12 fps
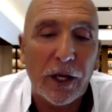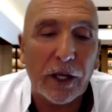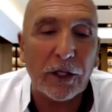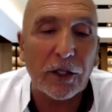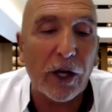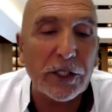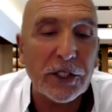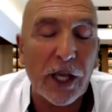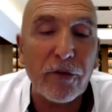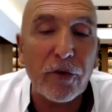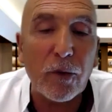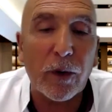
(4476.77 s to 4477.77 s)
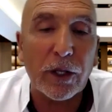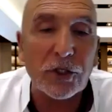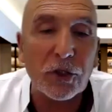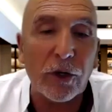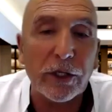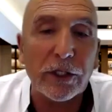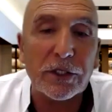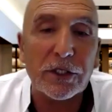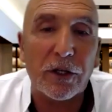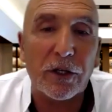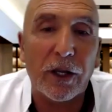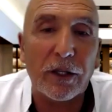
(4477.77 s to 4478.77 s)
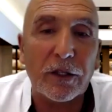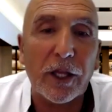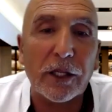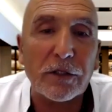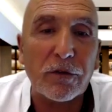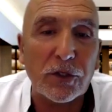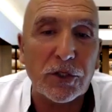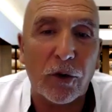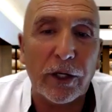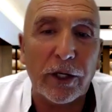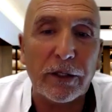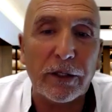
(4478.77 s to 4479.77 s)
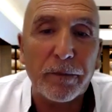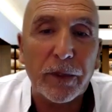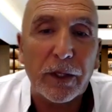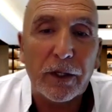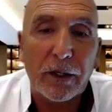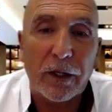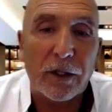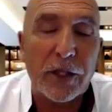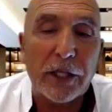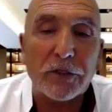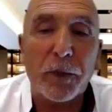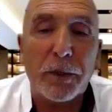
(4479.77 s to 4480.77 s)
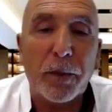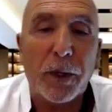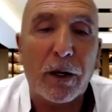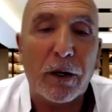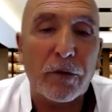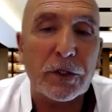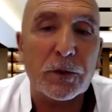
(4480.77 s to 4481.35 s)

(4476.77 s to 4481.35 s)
and good night to everyone that joined us tonight, and thanks for joining, and thanks for being part of it.